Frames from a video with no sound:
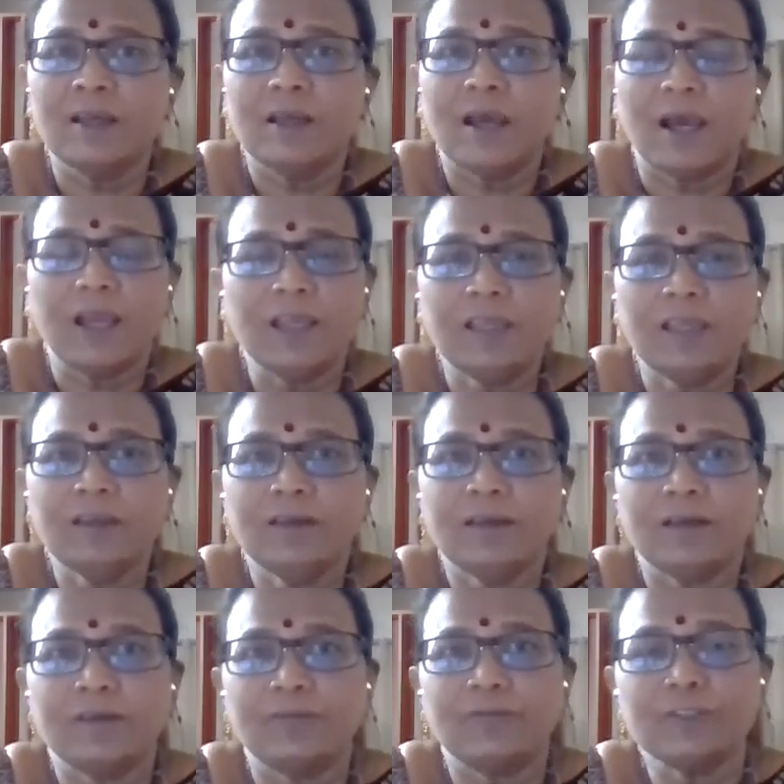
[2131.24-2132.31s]
I
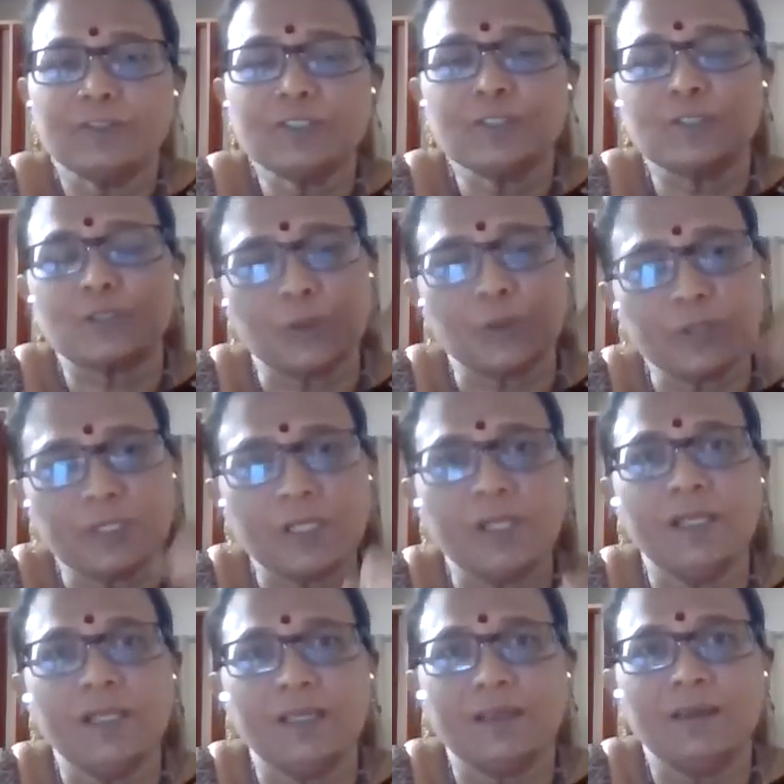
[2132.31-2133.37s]
was
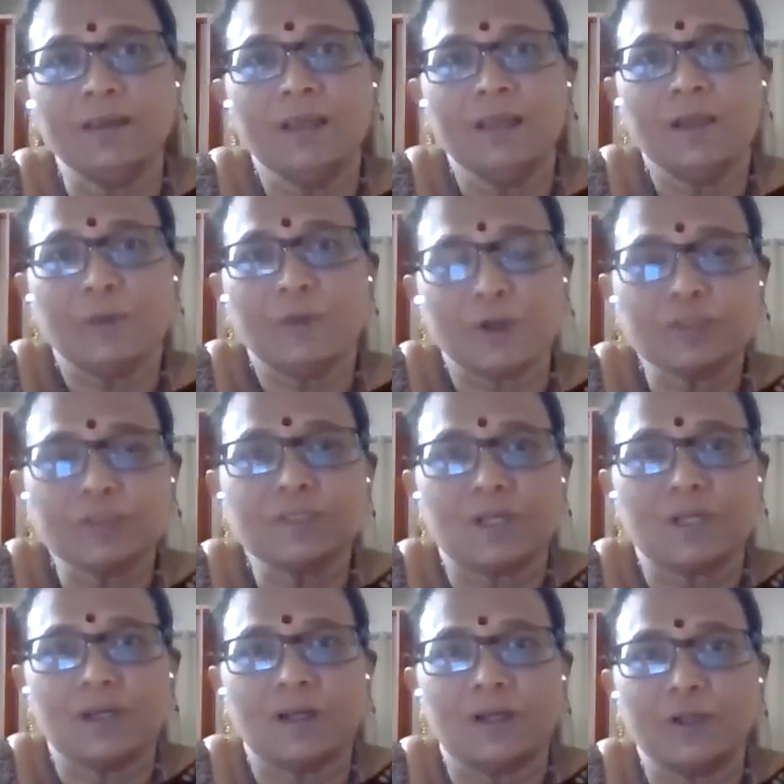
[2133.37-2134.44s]
totally, because
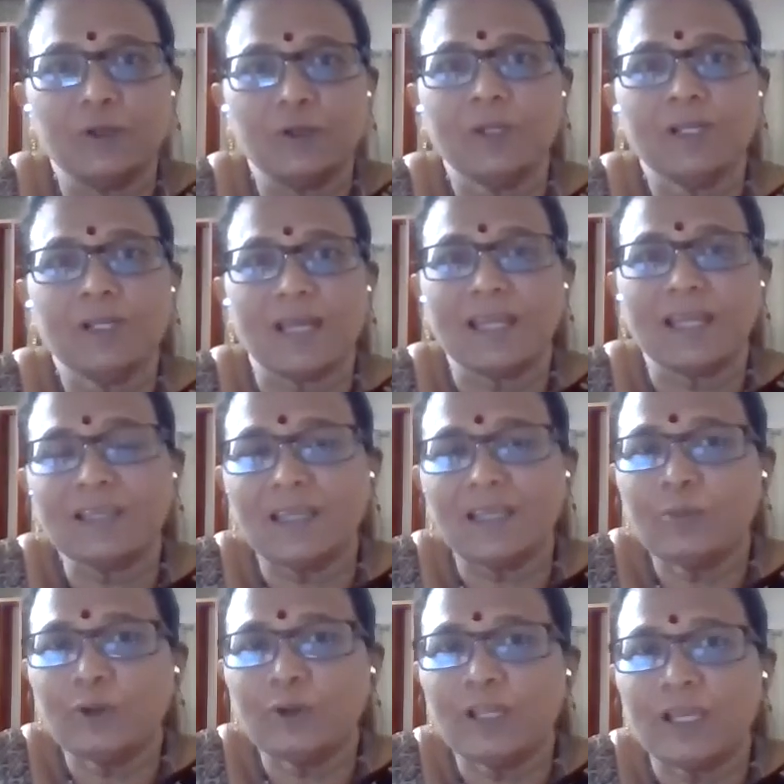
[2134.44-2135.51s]
during night
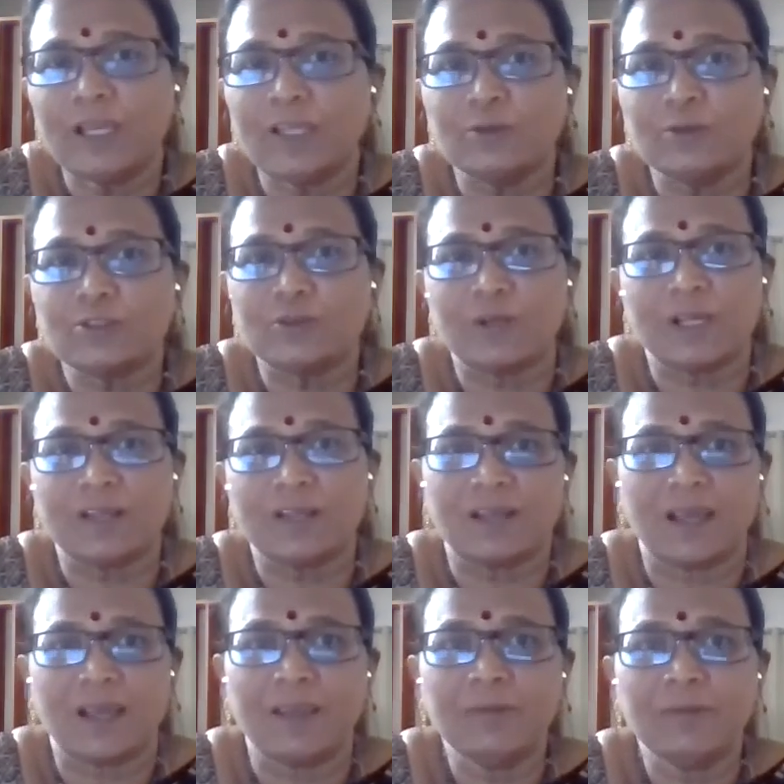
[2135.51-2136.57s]
time only I used to get
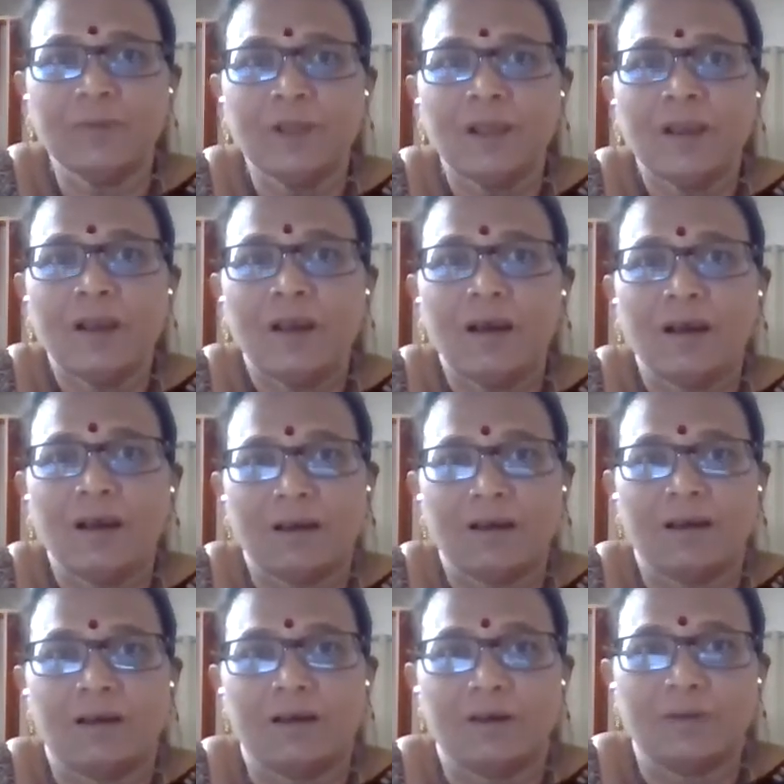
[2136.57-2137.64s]
time
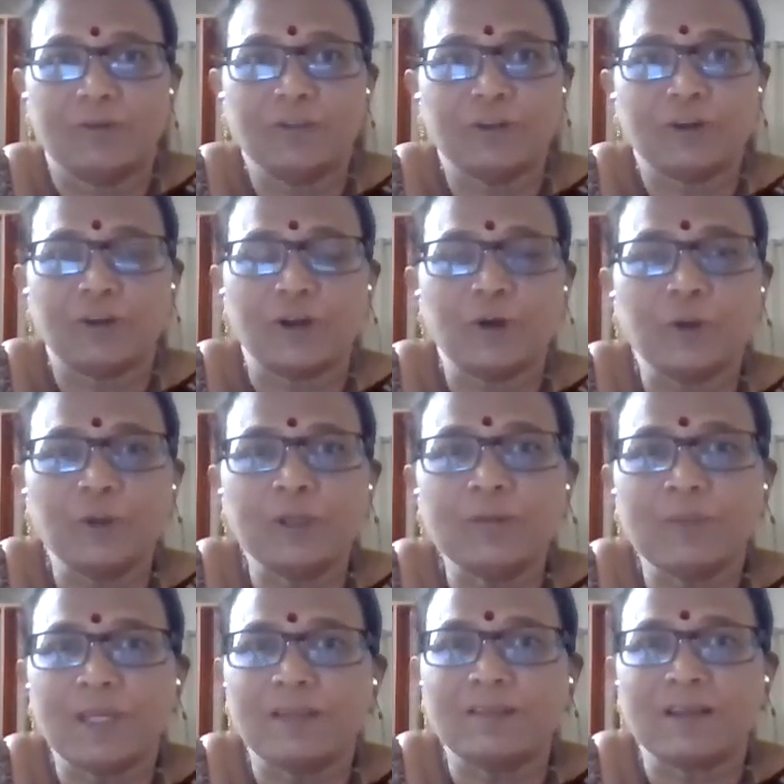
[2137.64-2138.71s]
for
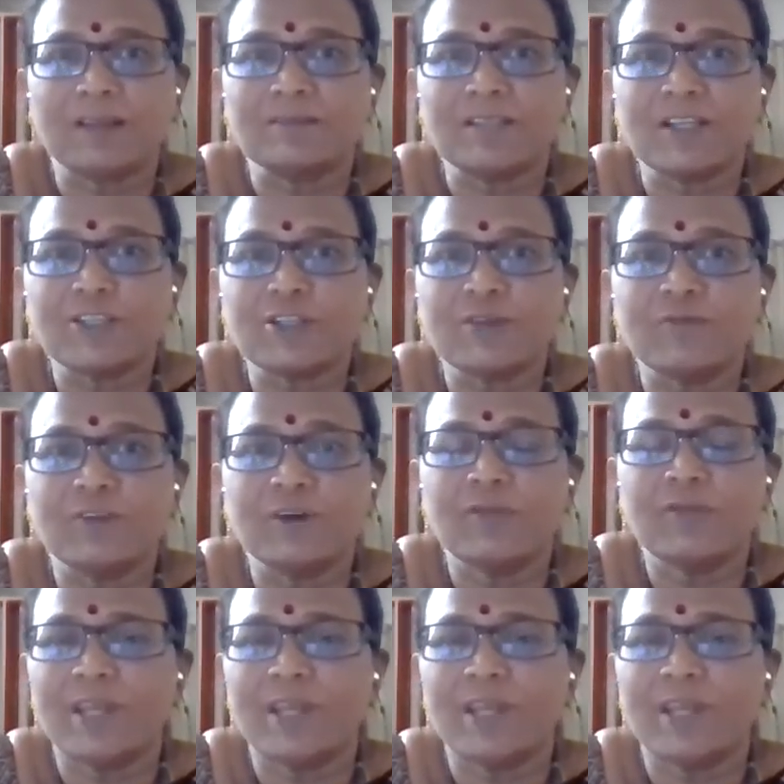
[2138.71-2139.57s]
doing my translation work.